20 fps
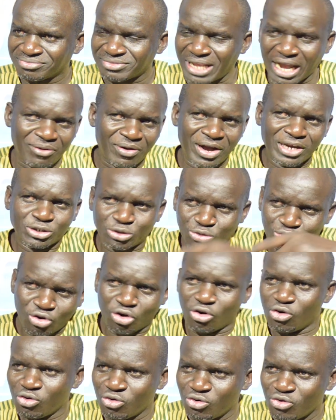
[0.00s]
I want to
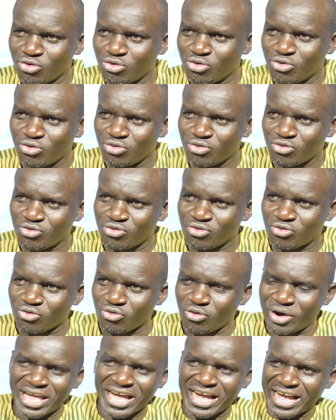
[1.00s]
go
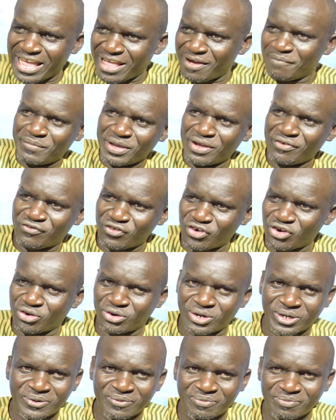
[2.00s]
where I am being
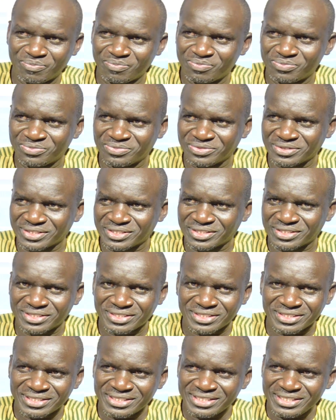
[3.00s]
followed.
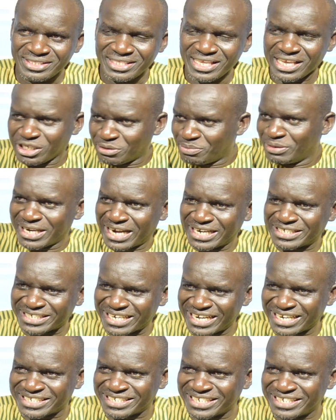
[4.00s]
Amen. He's being
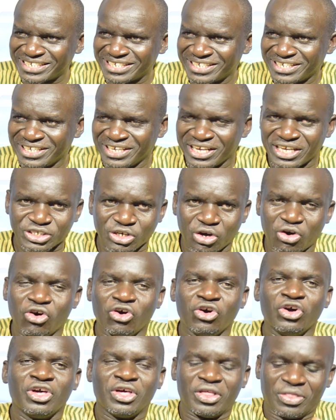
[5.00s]
attracted.
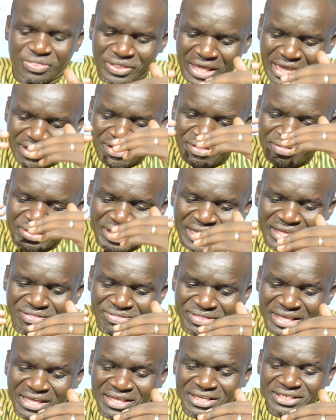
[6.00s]
So the, the,
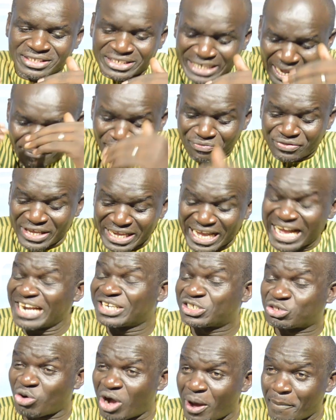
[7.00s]
the, something
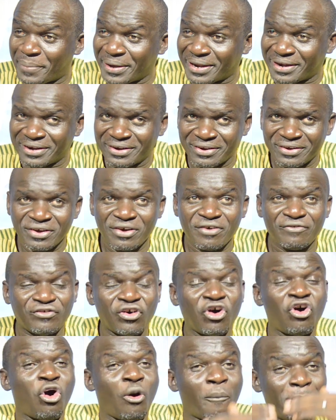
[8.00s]
had to happen
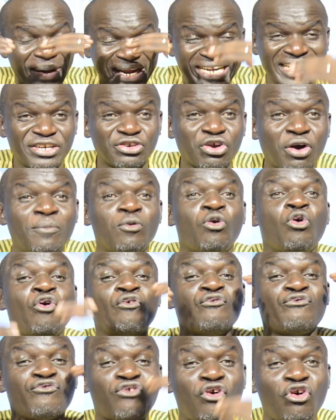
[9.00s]
for Obededom who
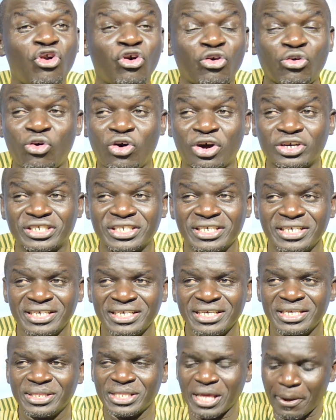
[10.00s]
followed what?
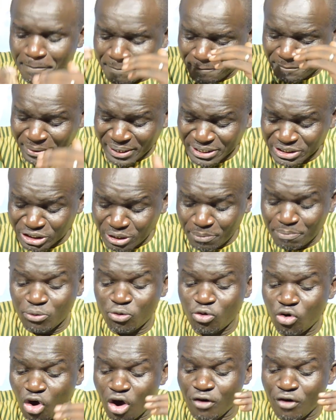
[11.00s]
The principle